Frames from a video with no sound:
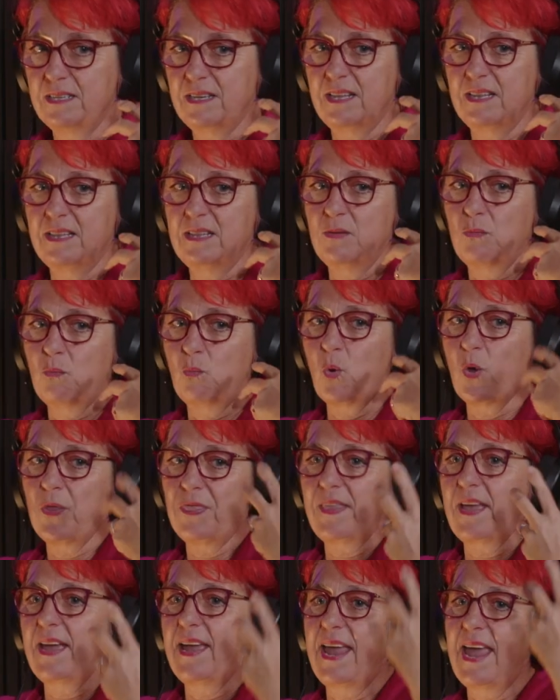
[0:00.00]
that
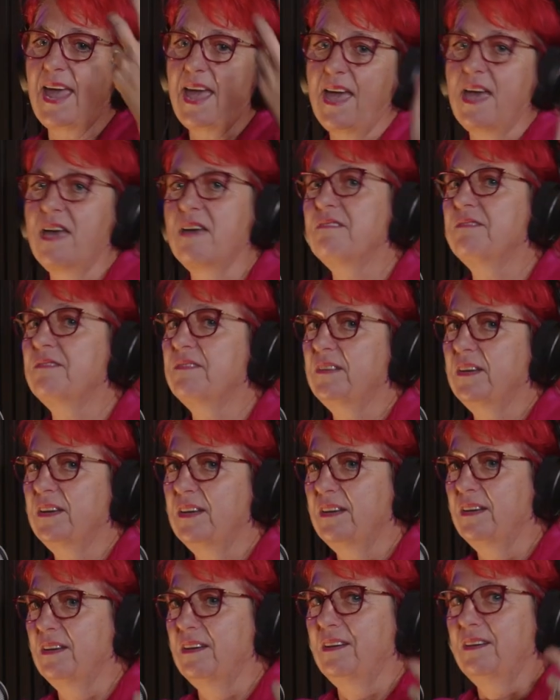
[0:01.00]
what they have
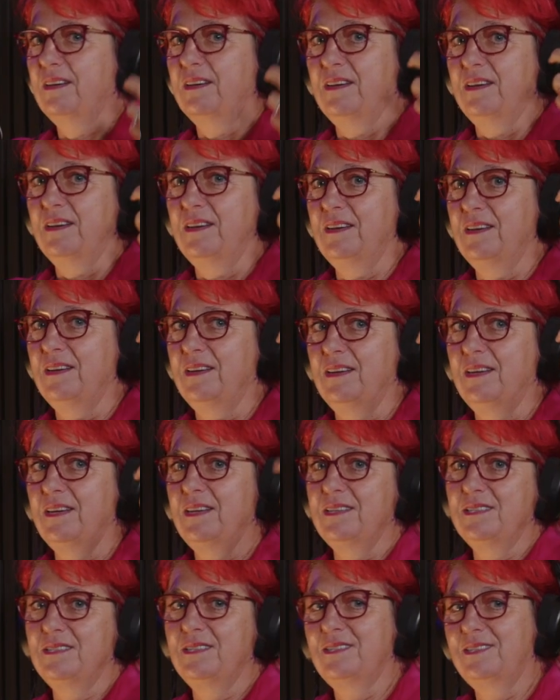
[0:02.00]

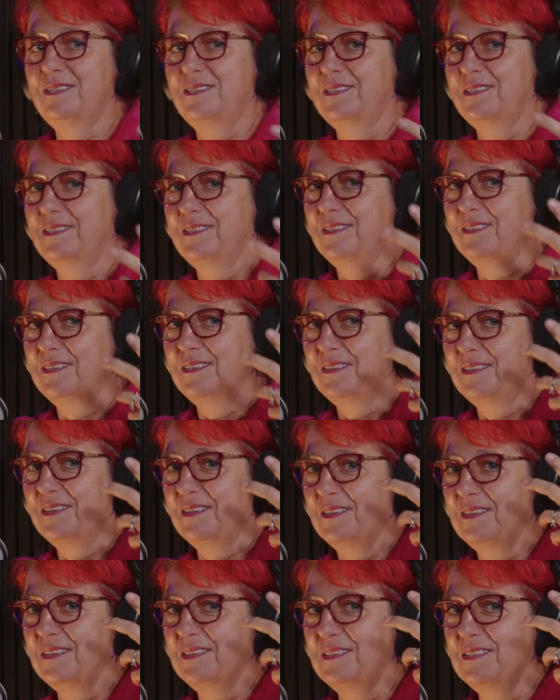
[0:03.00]
is
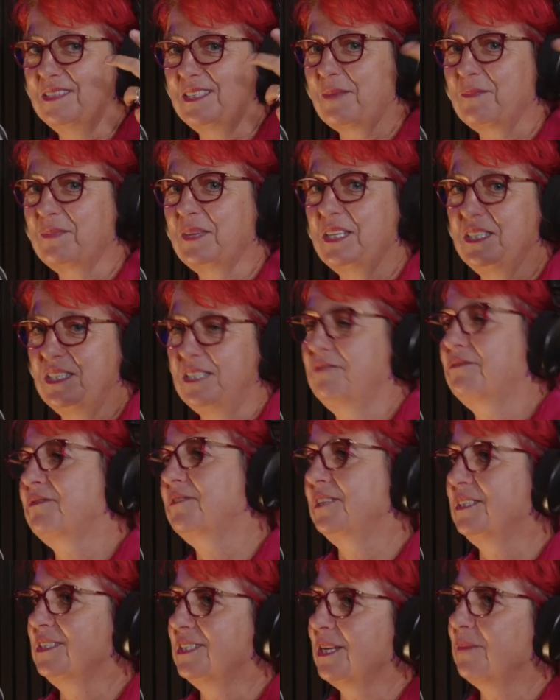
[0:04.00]
something
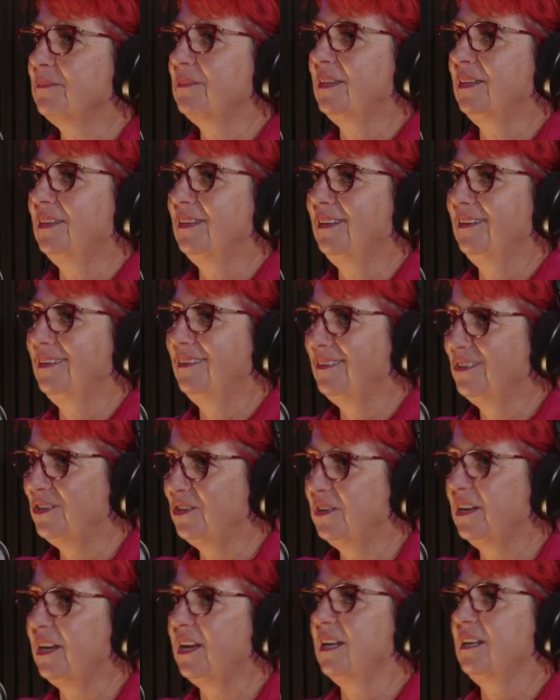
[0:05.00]
different and something that
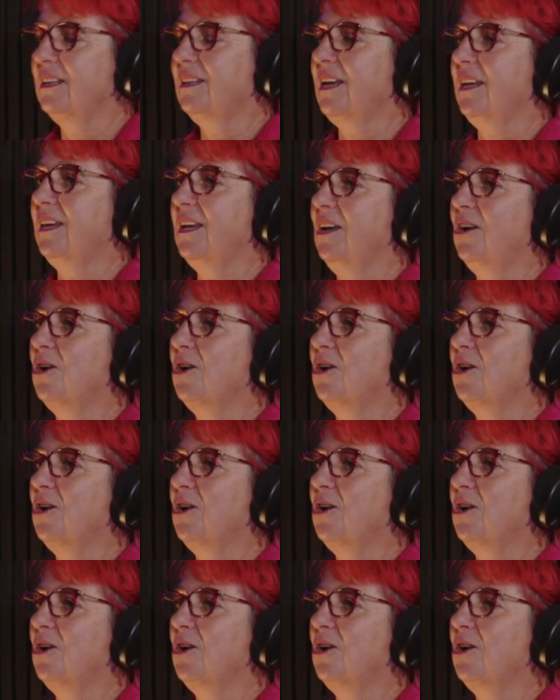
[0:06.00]
unique that can